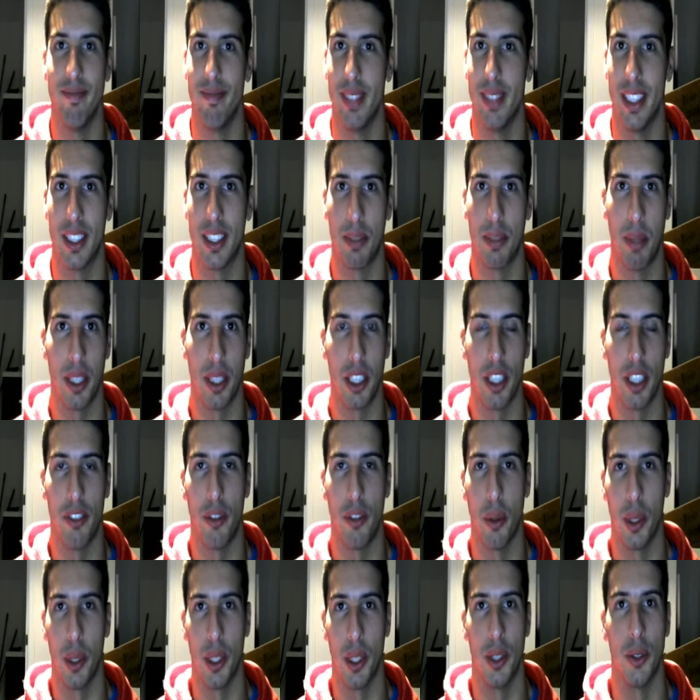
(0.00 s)
especially if you
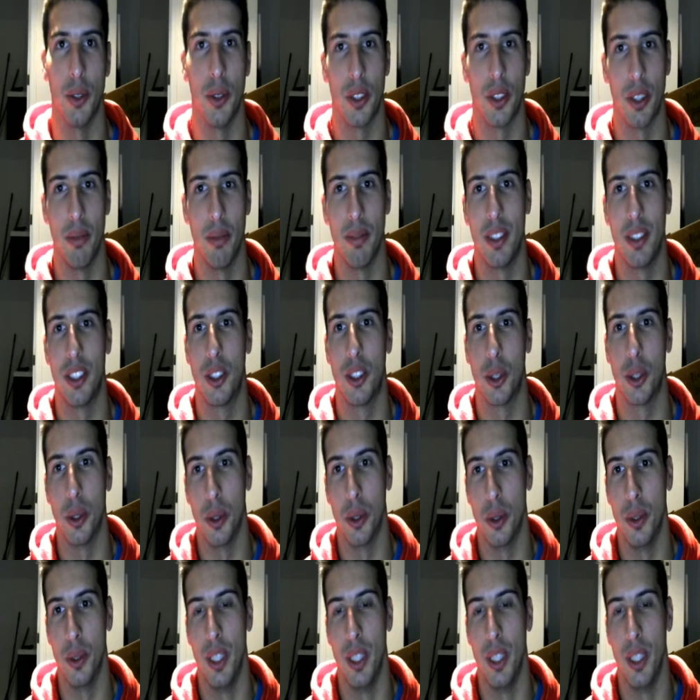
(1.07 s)
want to do some true